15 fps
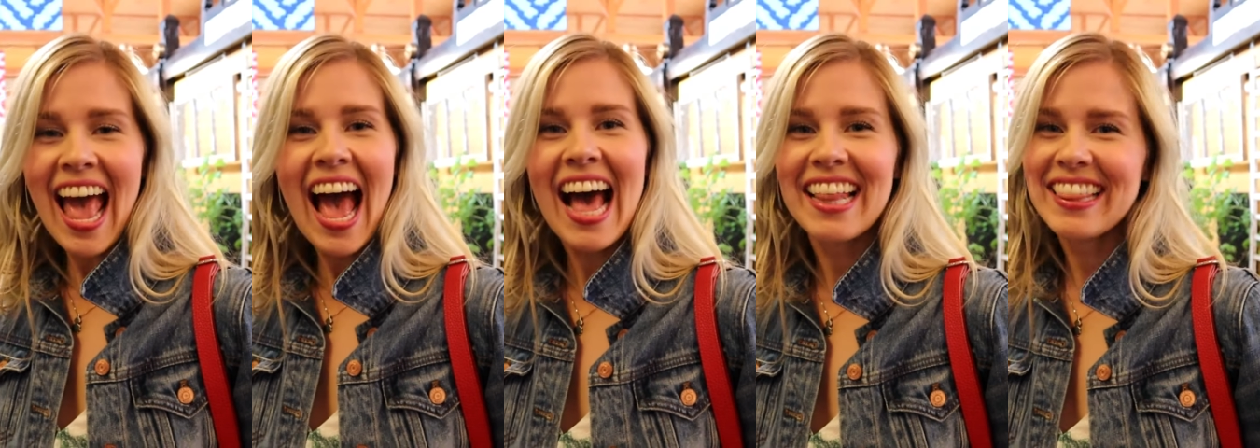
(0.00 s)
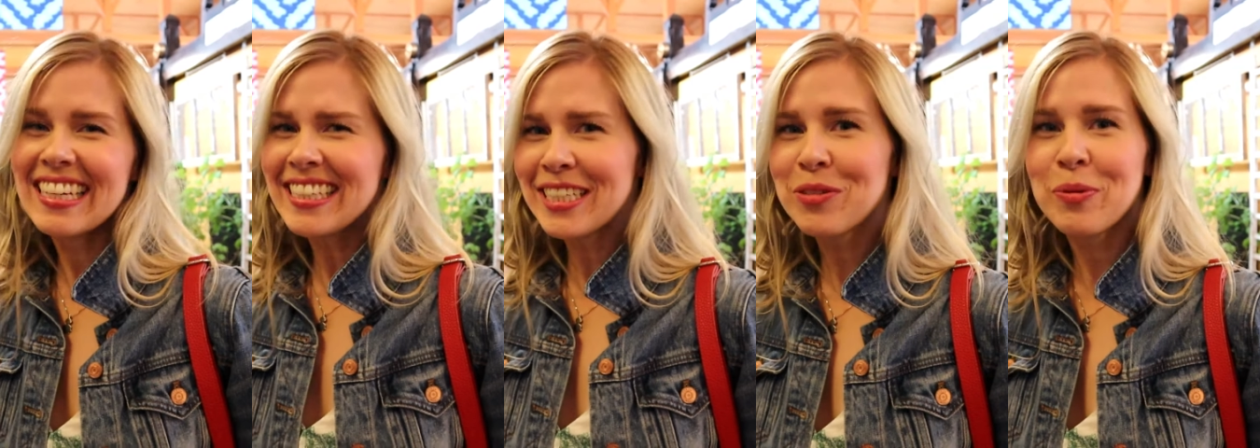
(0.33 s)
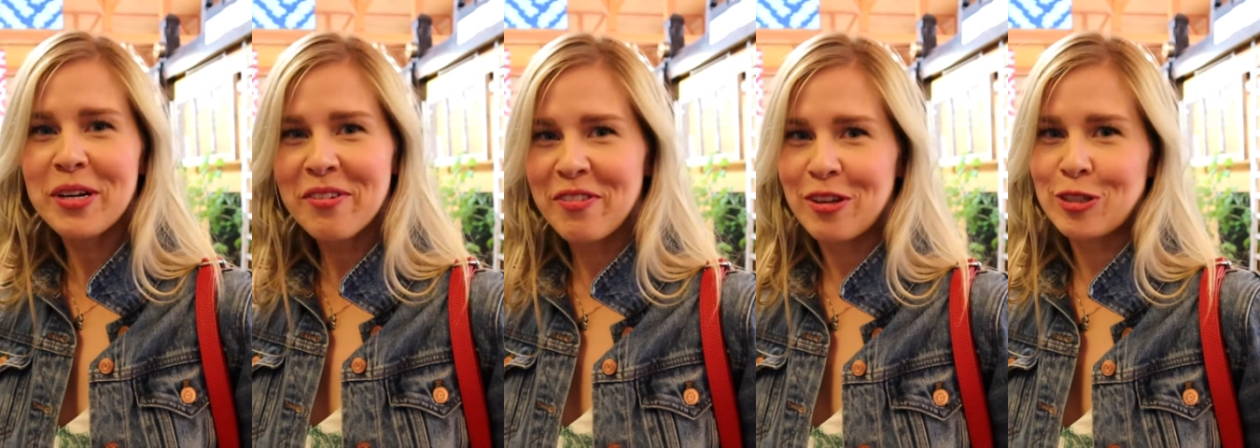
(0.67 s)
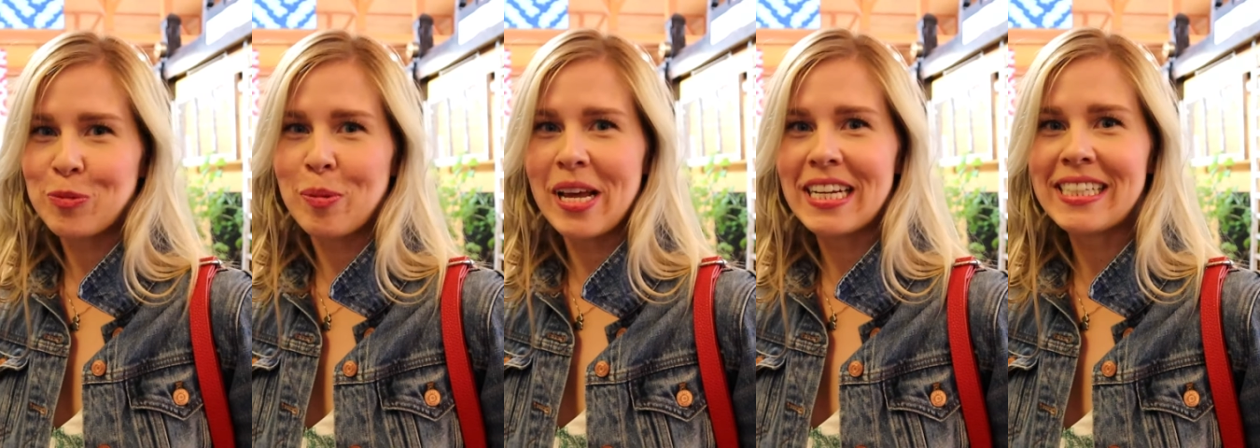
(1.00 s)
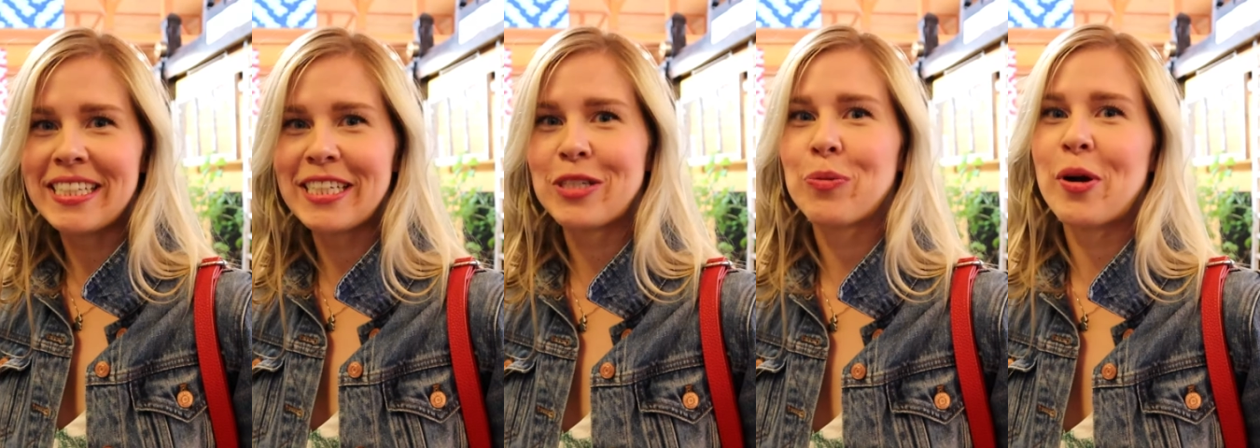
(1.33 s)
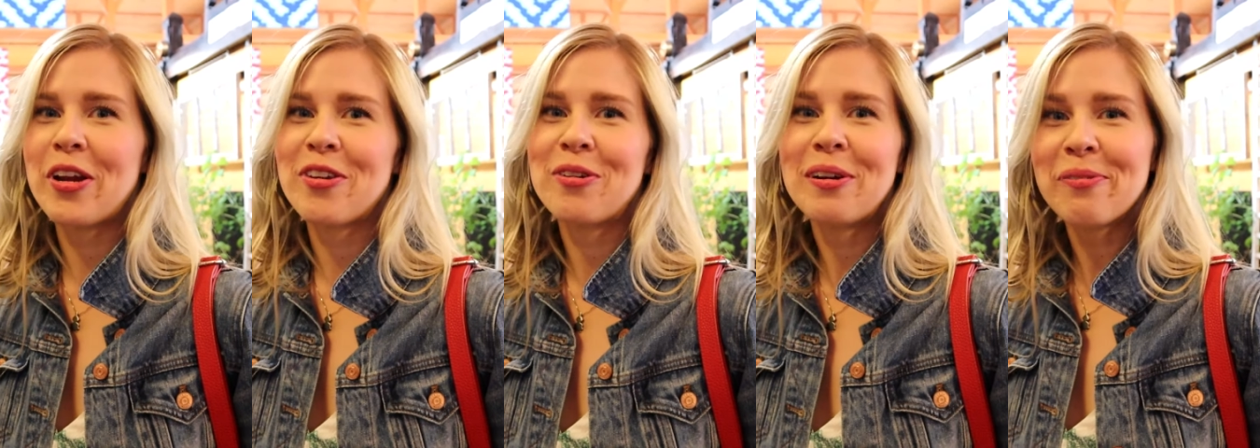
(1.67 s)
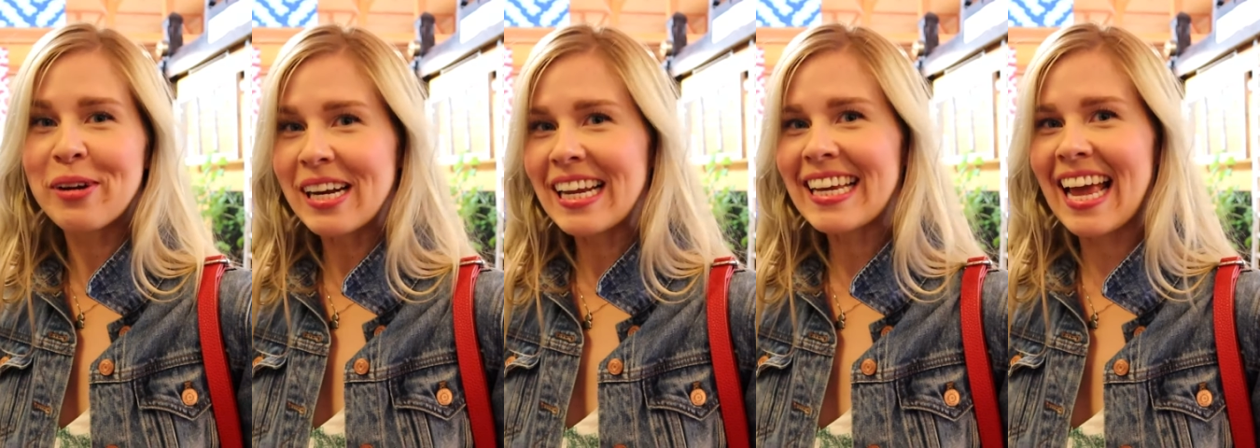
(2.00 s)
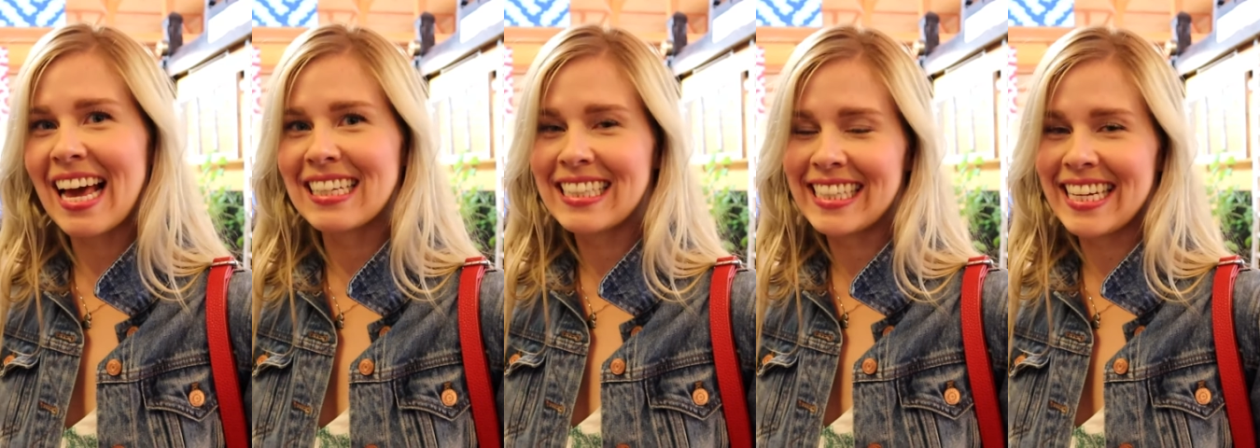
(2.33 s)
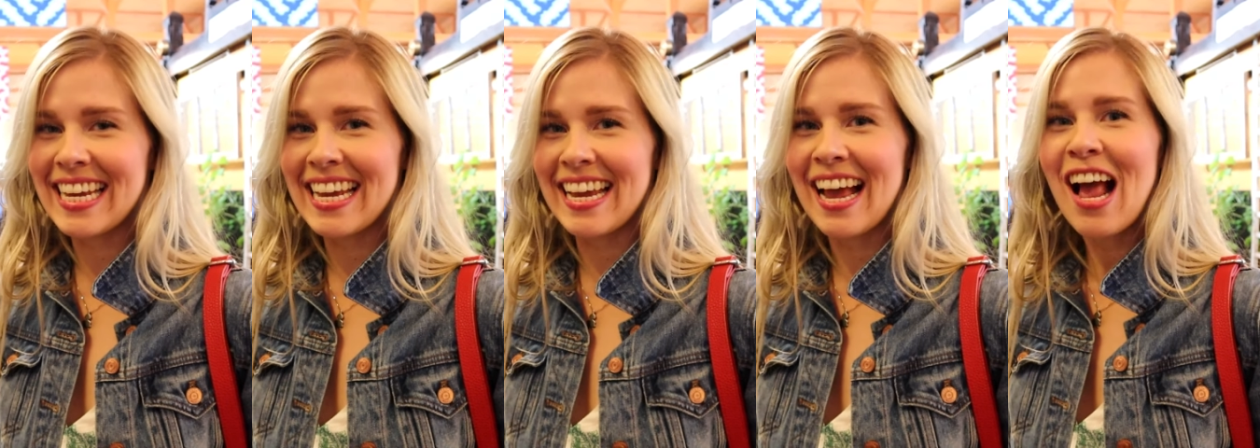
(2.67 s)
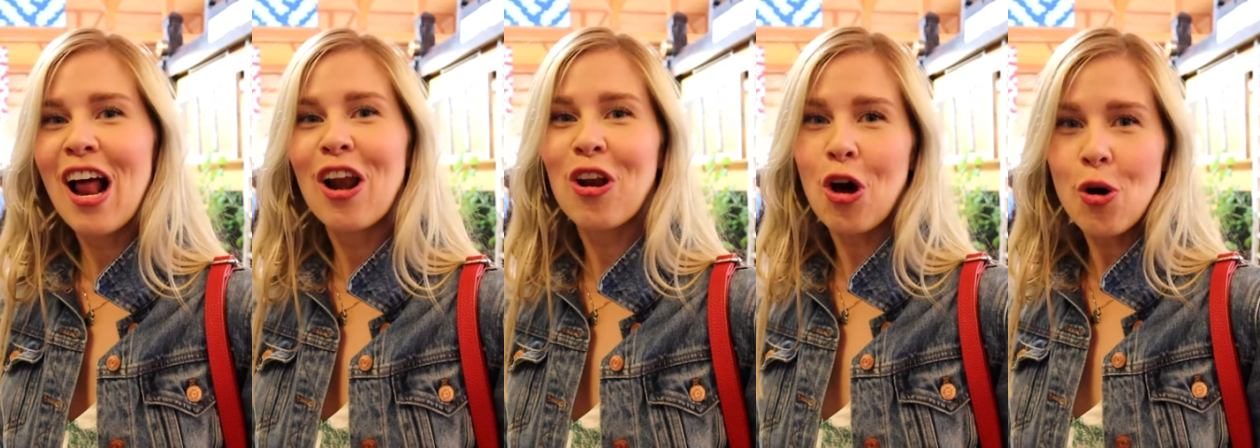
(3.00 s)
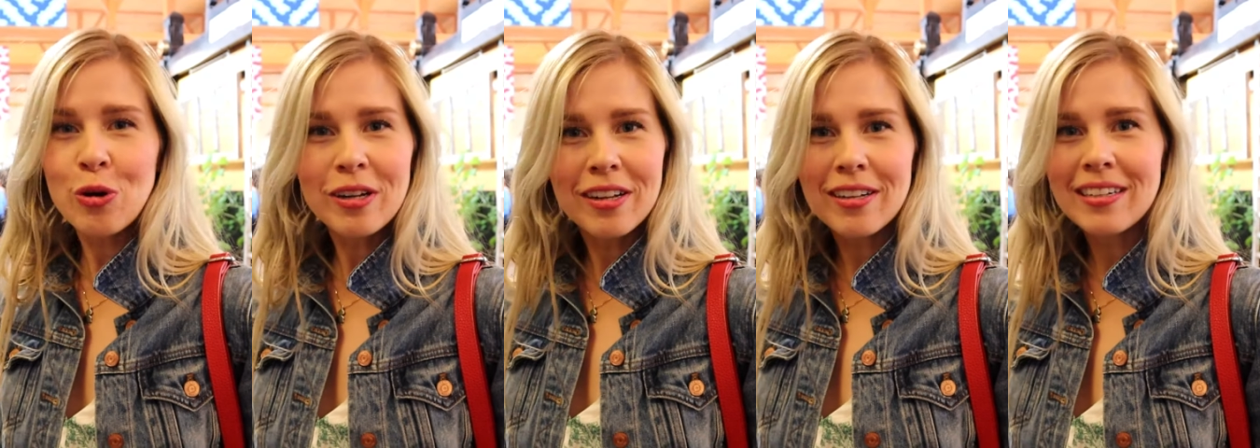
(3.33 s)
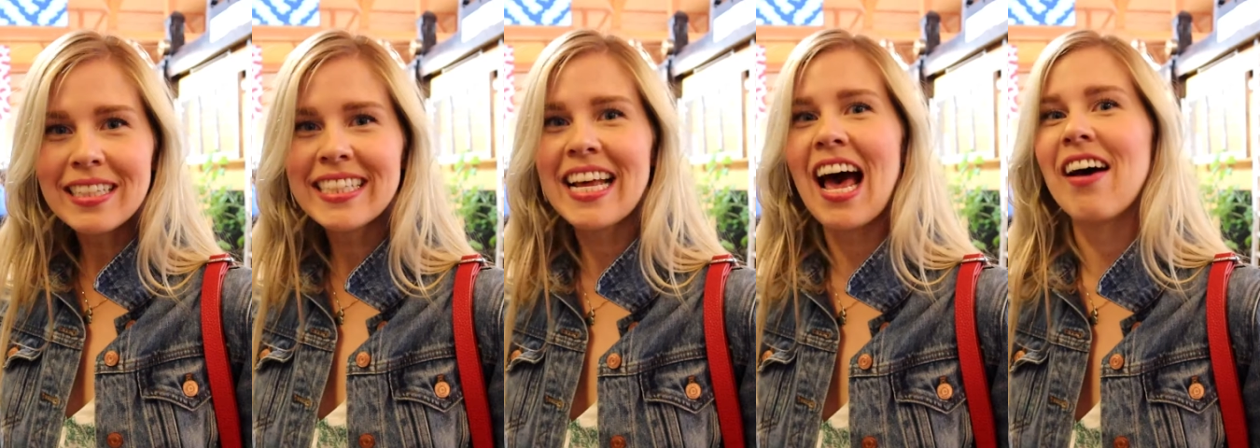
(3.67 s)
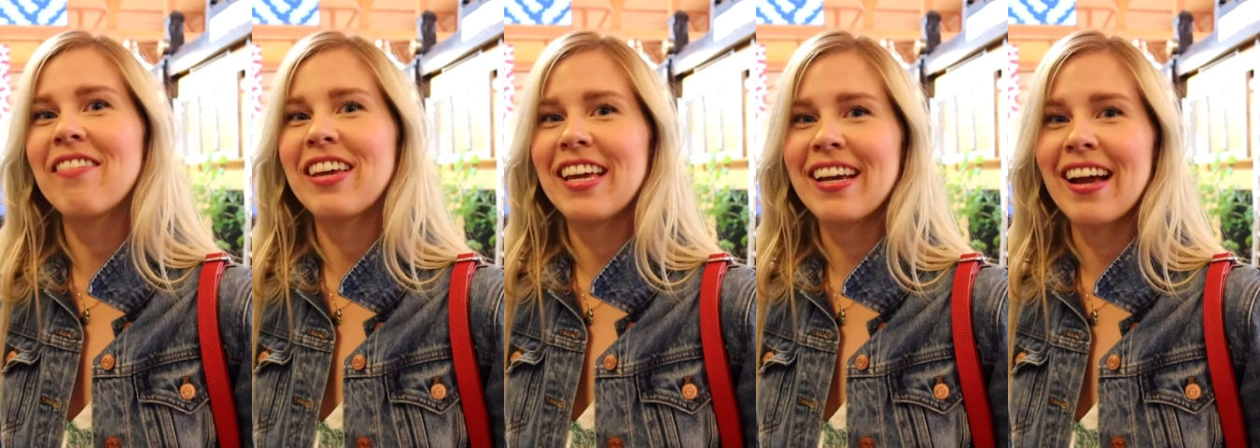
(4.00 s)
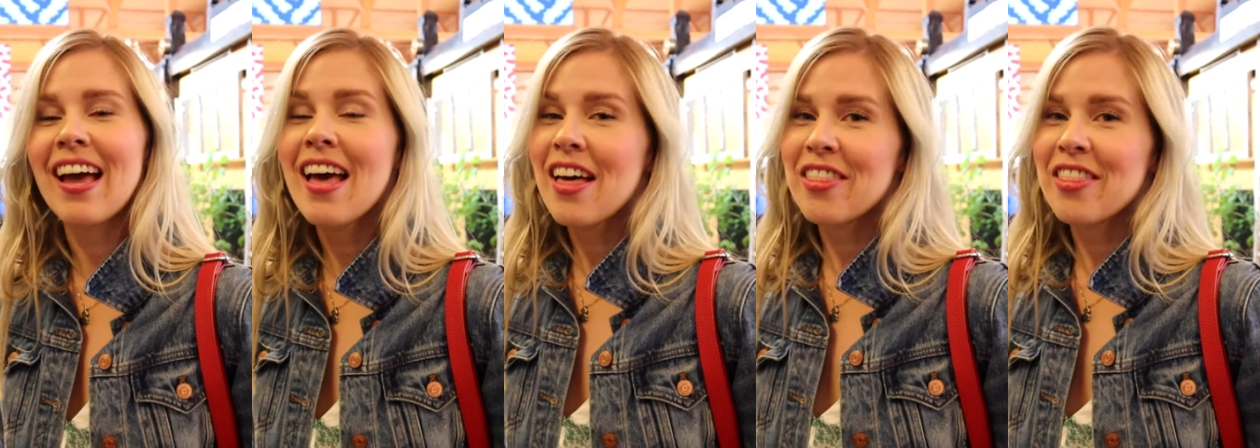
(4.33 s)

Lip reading: And this is one of those places where you really can see locals having